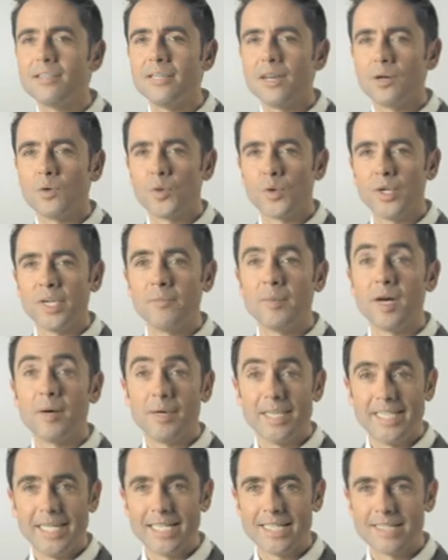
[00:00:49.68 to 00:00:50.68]
Aloe
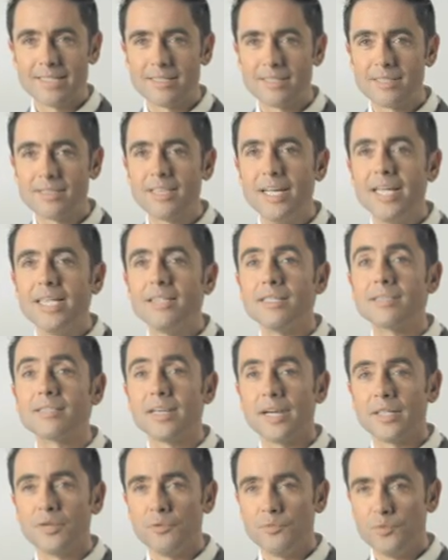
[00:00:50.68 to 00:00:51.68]
barbadensis,
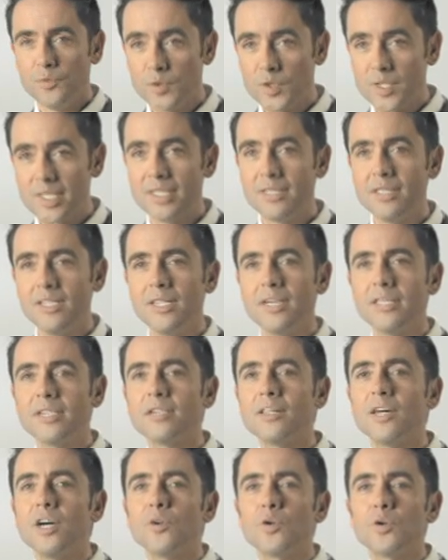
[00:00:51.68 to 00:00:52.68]
is a desert lily
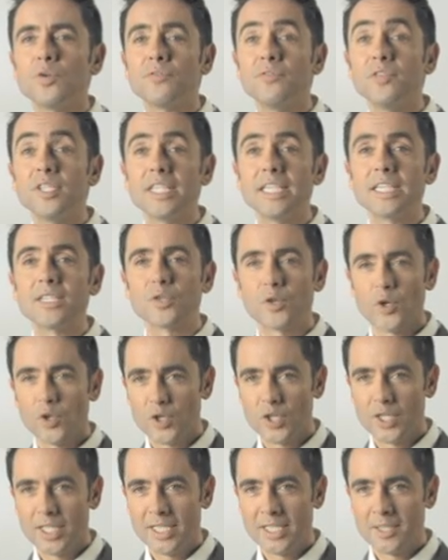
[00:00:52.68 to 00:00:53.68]
and is cultivated in
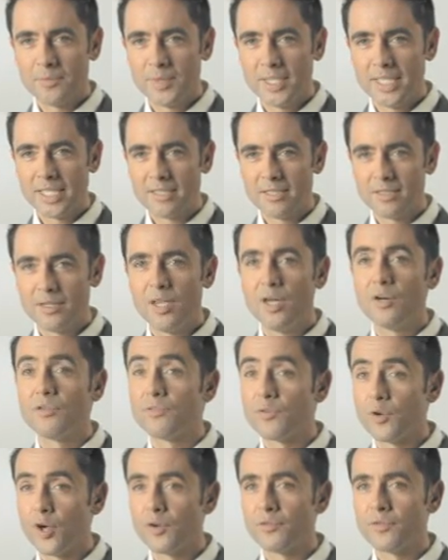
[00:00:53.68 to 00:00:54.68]
arid regions,
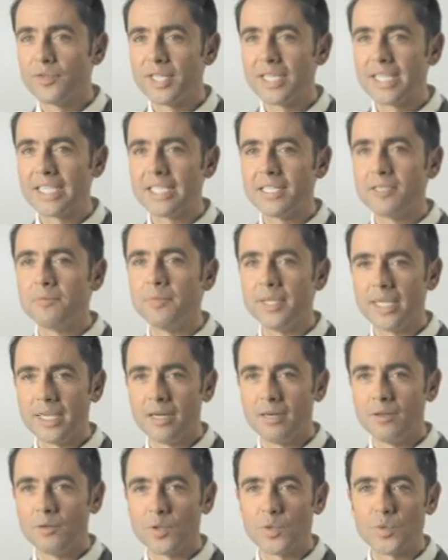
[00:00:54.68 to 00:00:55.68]
primarily in
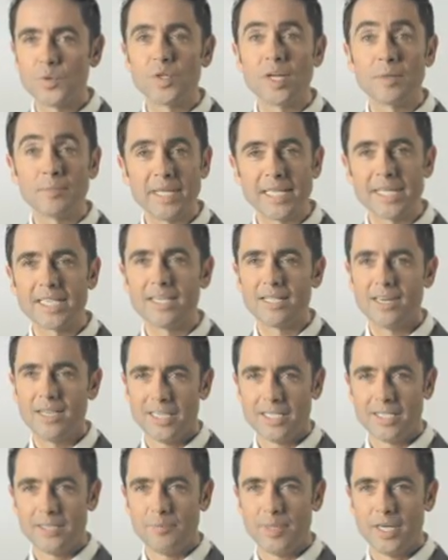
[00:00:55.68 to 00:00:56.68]
Central and South
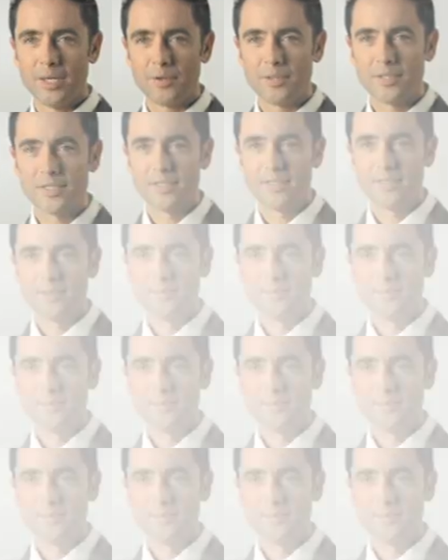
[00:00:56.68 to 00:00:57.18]
America.